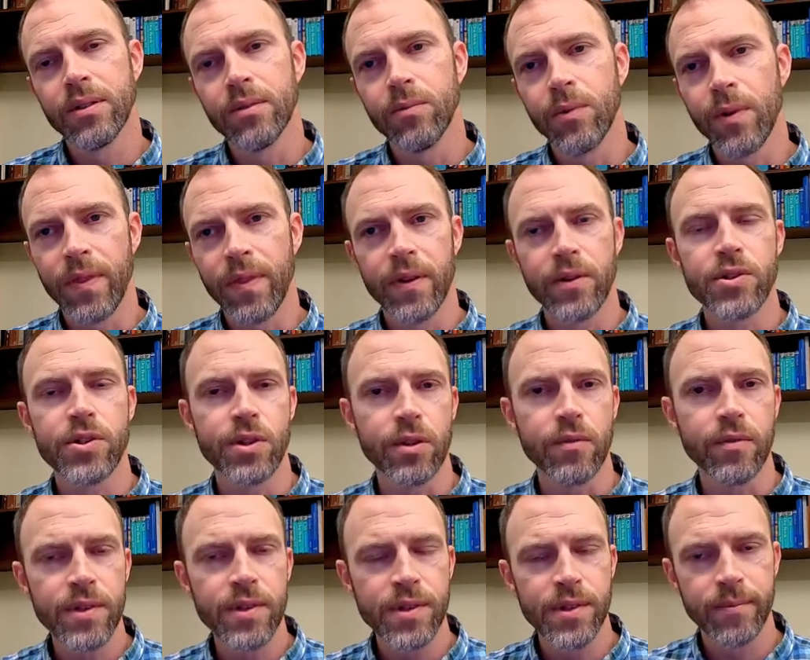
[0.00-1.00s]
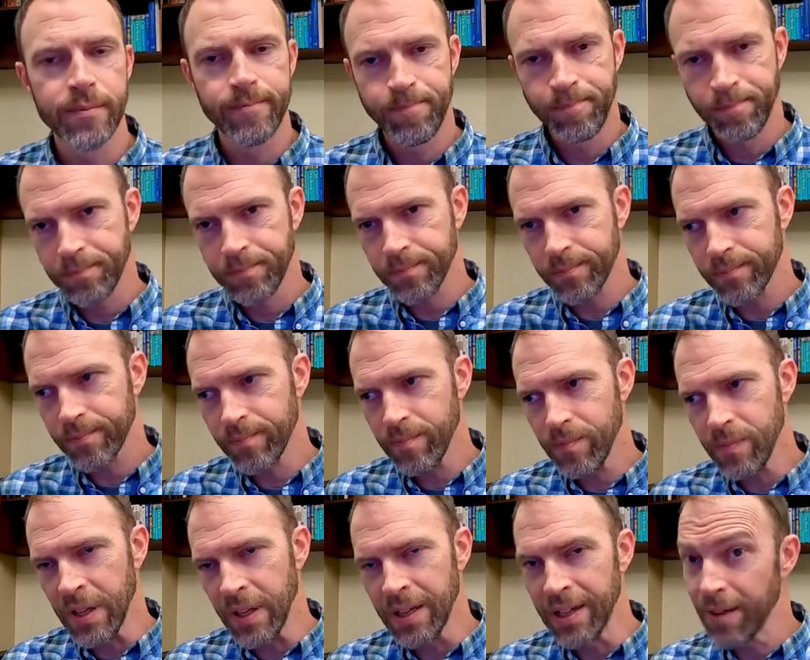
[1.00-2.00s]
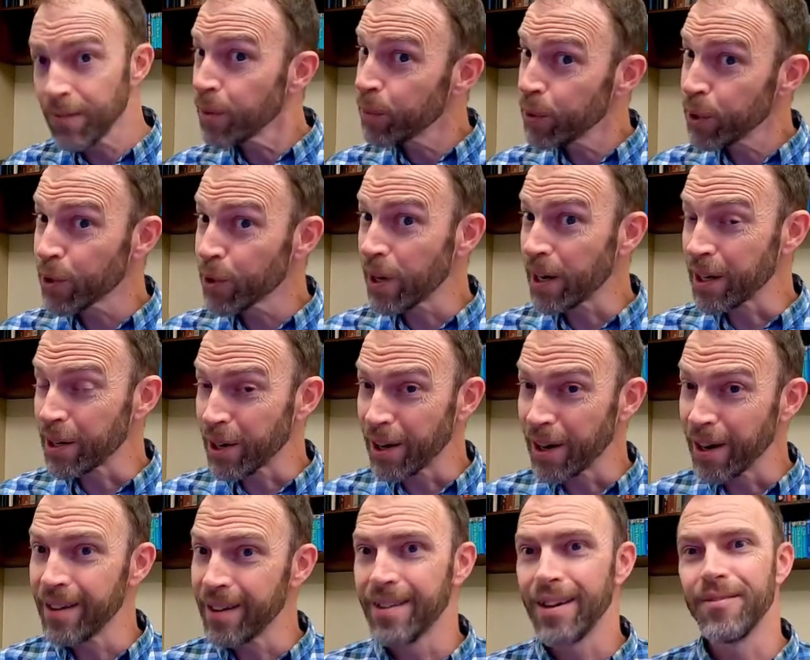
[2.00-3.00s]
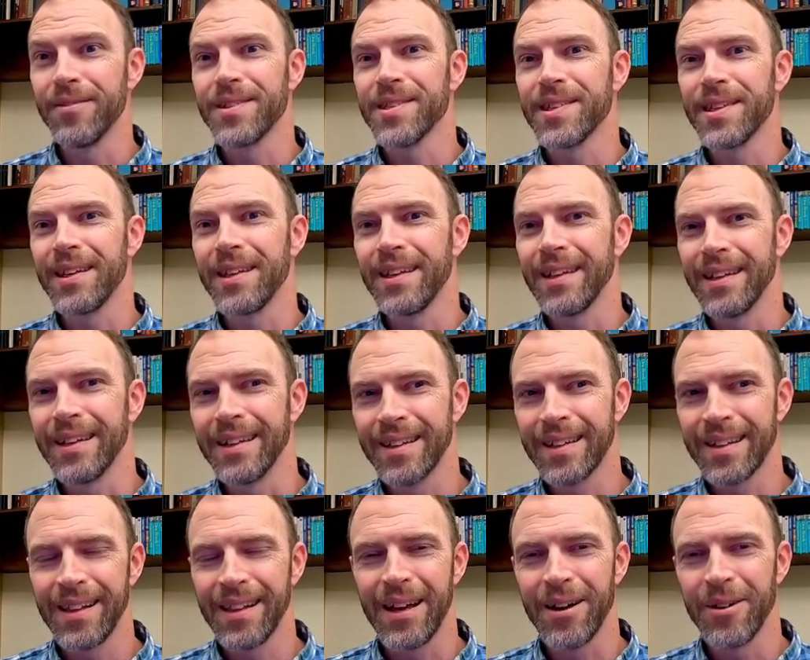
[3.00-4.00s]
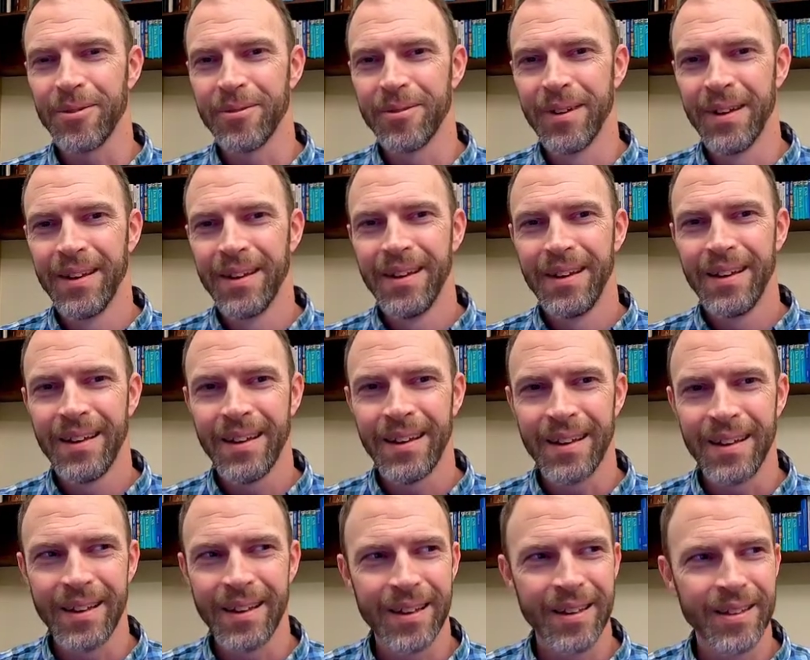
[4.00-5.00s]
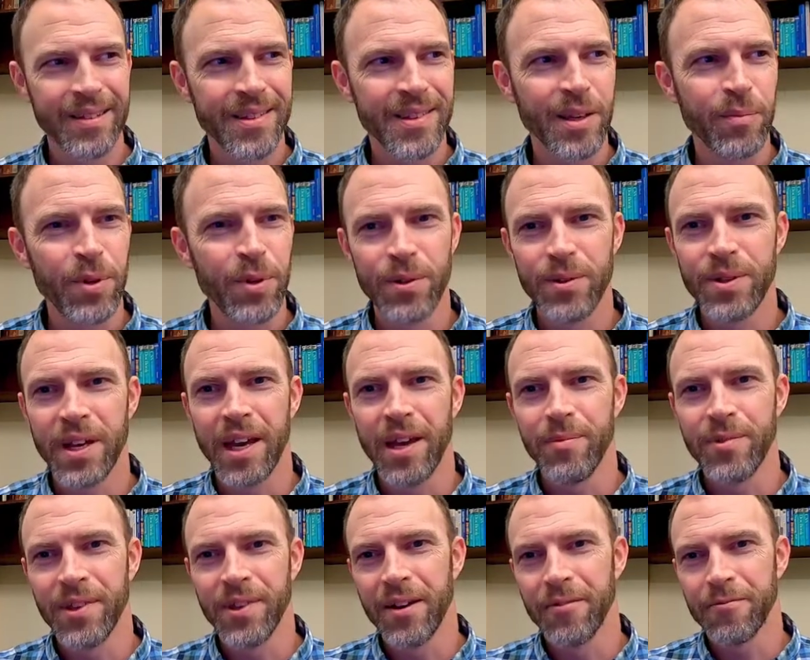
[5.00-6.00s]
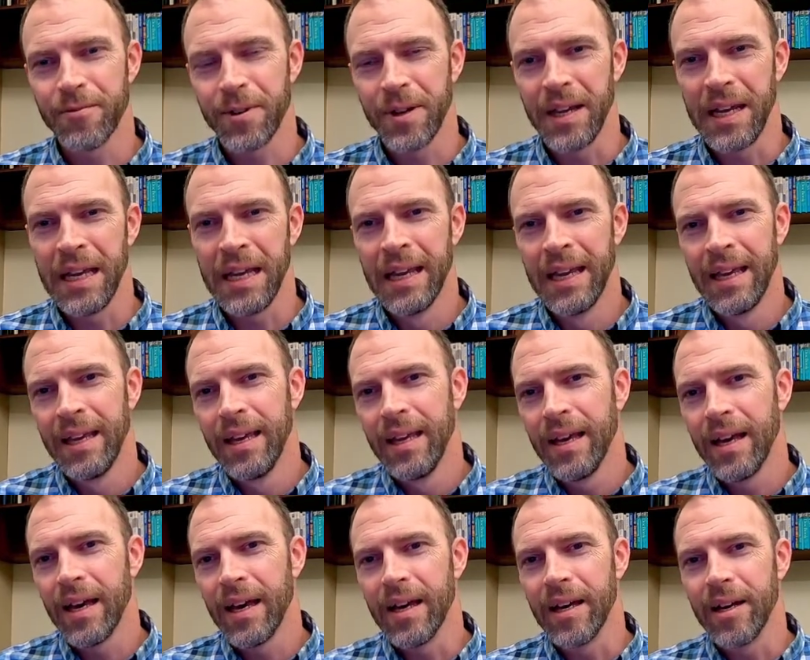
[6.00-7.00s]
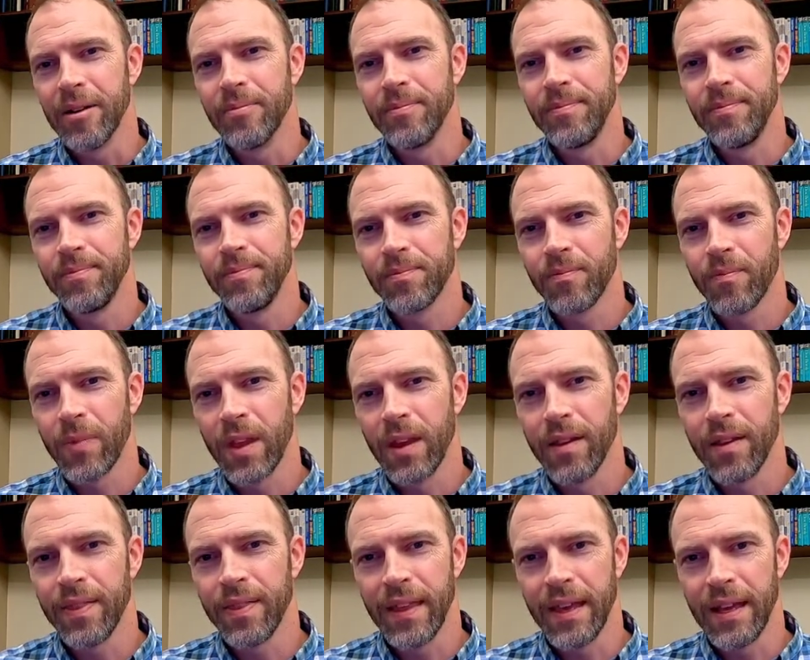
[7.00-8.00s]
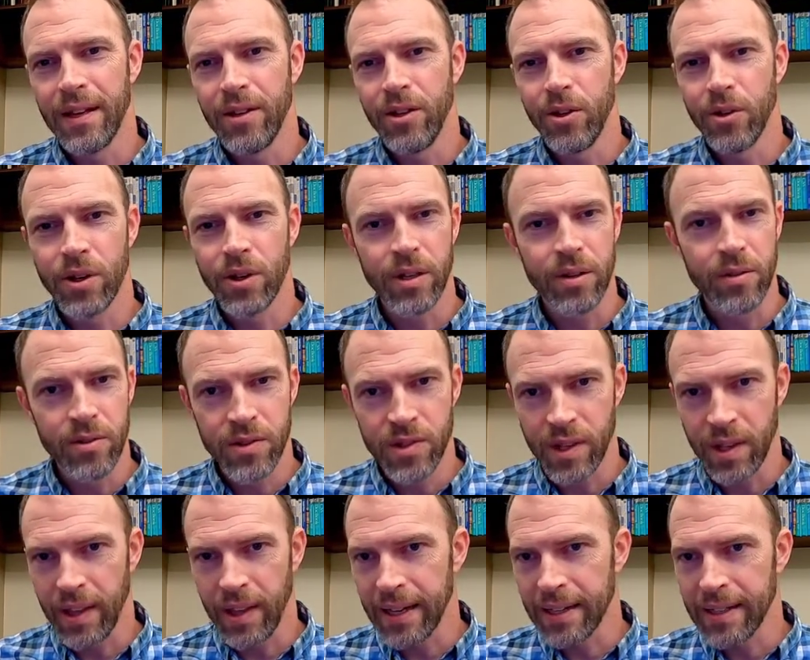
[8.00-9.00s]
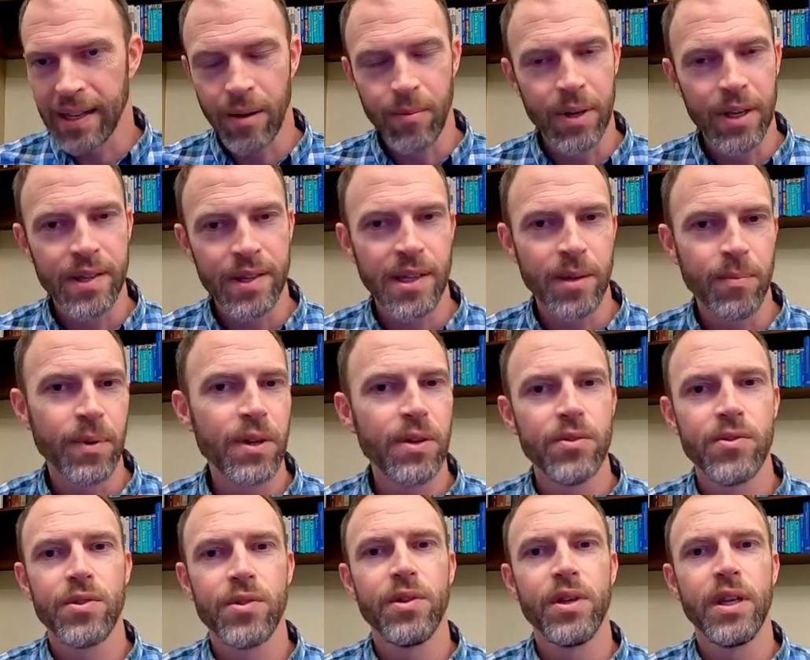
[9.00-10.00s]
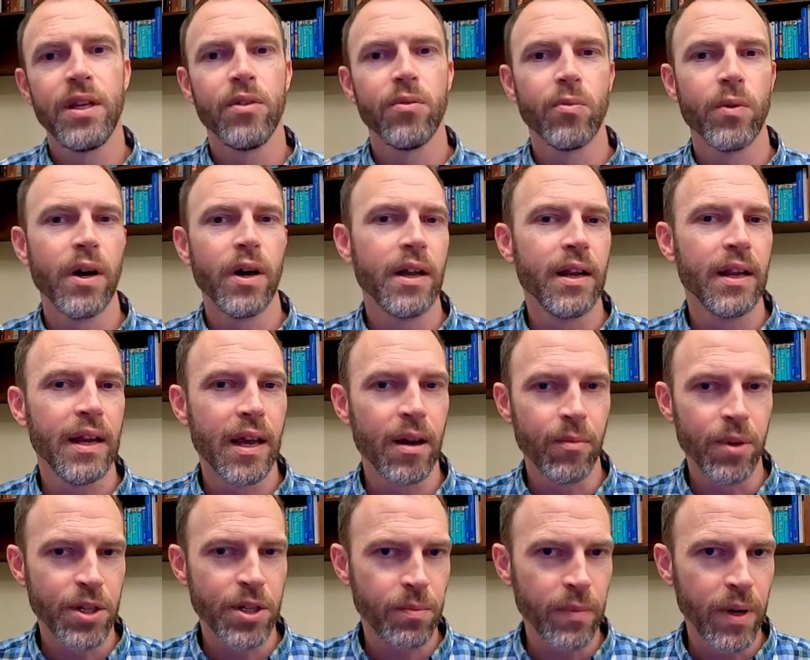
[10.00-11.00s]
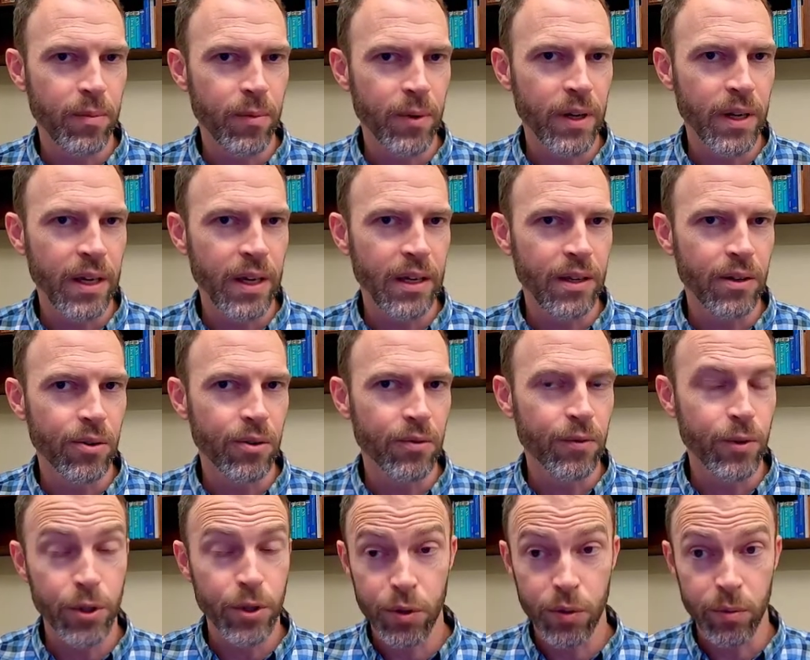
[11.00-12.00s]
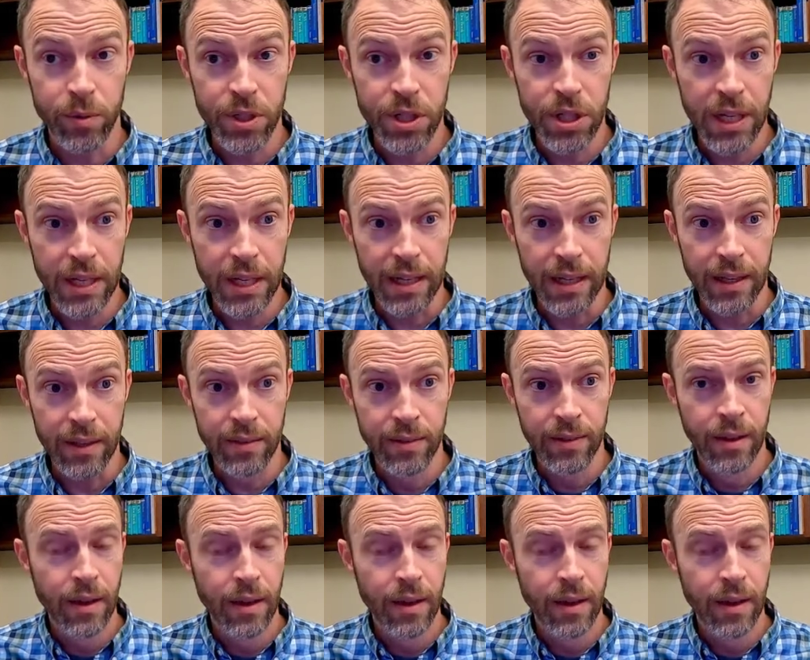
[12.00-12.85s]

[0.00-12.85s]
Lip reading: with their service. Give them your credit card, and obviously cloud CPU time's not free. But then you can select how many CPUs you need to run and how much memory your virtual machine needs.